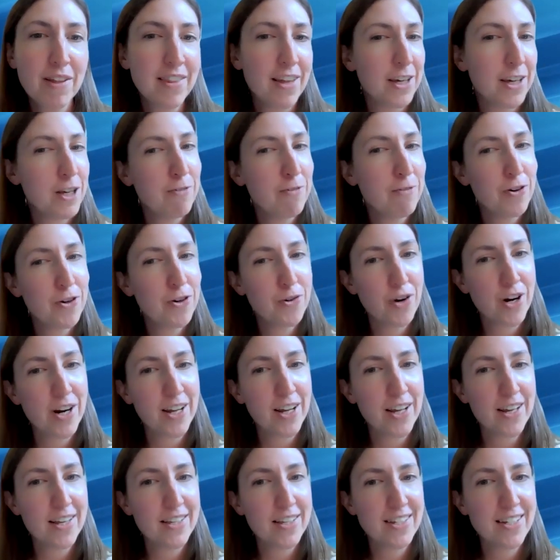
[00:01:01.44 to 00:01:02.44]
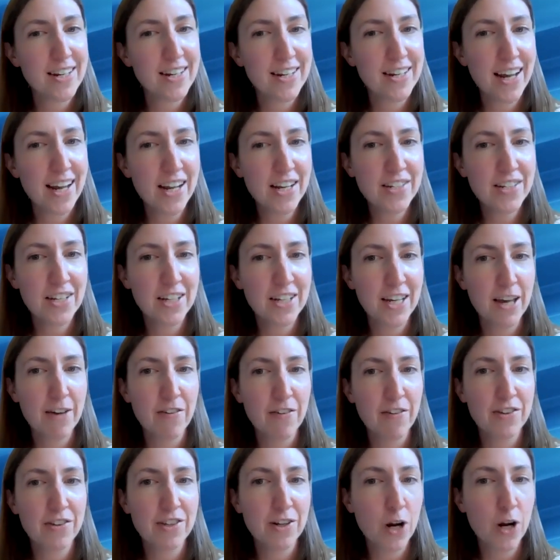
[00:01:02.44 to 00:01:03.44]
and thank you for joining us today to give
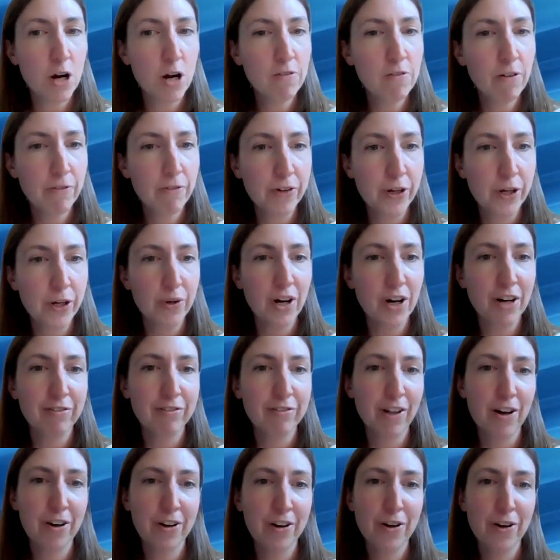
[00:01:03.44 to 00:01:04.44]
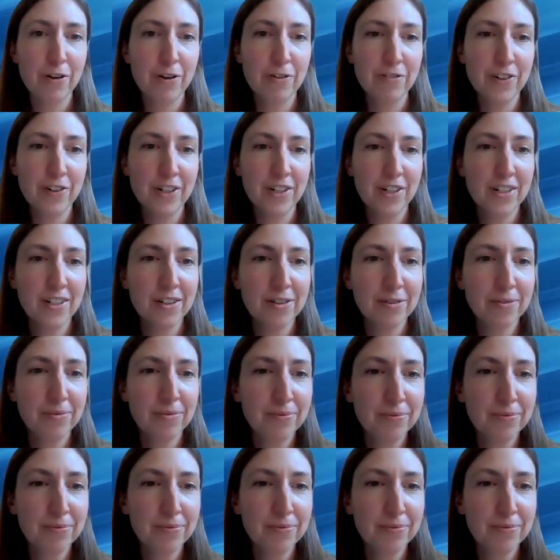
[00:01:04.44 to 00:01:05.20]
us an overview of long COVID.